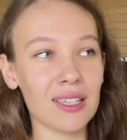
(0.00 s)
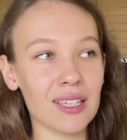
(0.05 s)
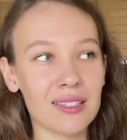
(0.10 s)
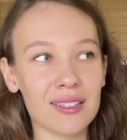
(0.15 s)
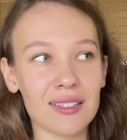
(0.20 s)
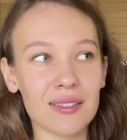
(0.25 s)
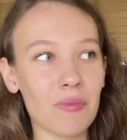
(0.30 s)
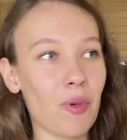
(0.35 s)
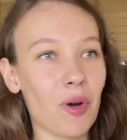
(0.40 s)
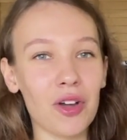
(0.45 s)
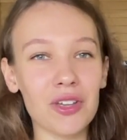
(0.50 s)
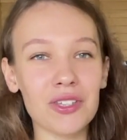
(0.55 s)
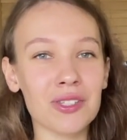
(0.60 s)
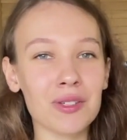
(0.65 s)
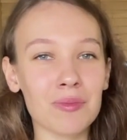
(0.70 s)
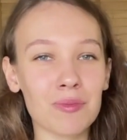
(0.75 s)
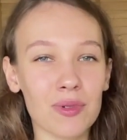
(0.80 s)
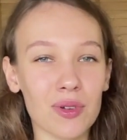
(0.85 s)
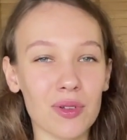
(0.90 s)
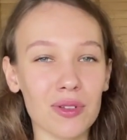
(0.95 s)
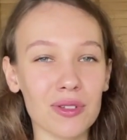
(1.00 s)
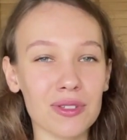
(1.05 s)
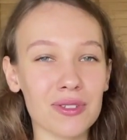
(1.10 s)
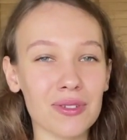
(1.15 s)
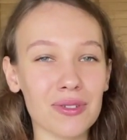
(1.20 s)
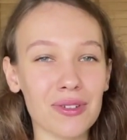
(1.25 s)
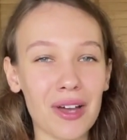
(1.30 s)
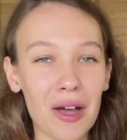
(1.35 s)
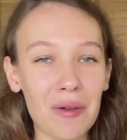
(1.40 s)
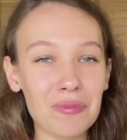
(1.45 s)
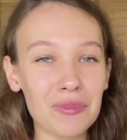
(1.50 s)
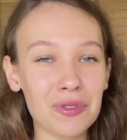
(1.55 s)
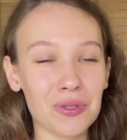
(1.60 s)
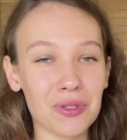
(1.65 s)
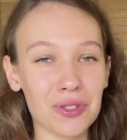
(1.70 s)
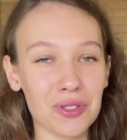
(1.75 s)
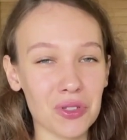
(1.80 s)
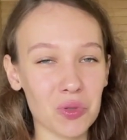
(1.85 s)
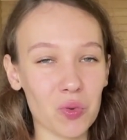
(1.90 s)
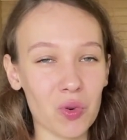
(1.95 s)
It's impossible to come to
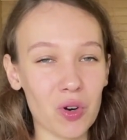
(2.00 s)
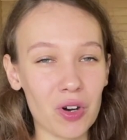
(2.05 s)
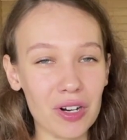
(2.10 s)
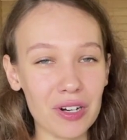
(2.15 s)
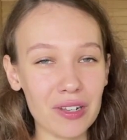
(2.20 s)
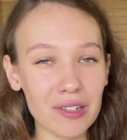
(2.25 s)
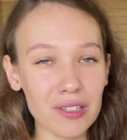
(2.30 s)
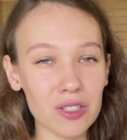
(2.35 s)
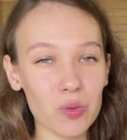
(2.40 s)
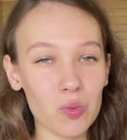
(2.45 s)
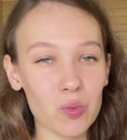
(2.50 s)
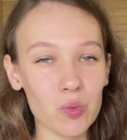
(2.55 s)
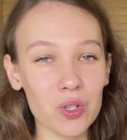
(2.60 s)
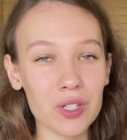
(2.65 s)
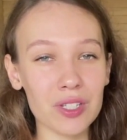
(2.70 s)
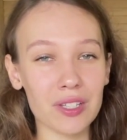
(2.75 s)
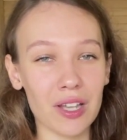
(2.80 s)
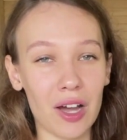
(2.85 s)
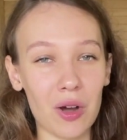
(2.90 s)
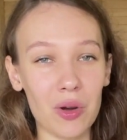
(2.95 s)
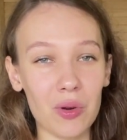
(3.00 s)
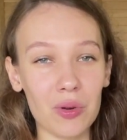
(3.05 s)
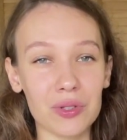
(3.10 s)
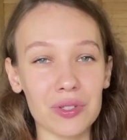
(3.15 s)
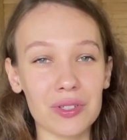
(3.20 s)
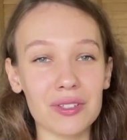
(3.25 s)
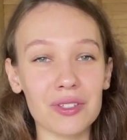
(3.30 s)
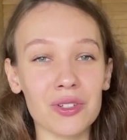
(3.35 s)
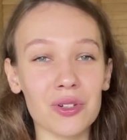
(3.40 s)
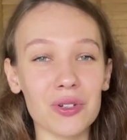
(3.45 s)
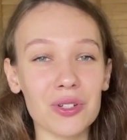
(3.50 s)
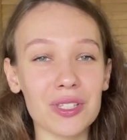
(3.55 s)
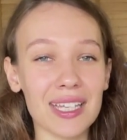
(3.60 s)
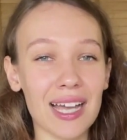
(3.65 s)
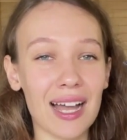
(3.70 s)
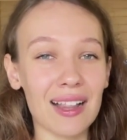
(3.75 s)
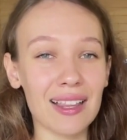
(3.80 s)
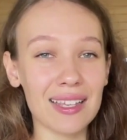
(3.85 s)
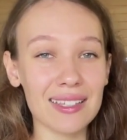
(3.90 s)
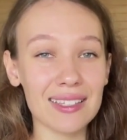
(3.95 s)
this world without your
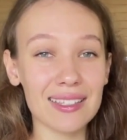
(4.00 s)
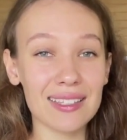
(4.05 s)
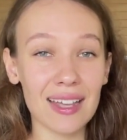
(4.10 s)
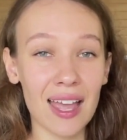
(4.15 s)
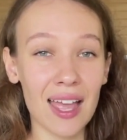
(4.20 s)
talent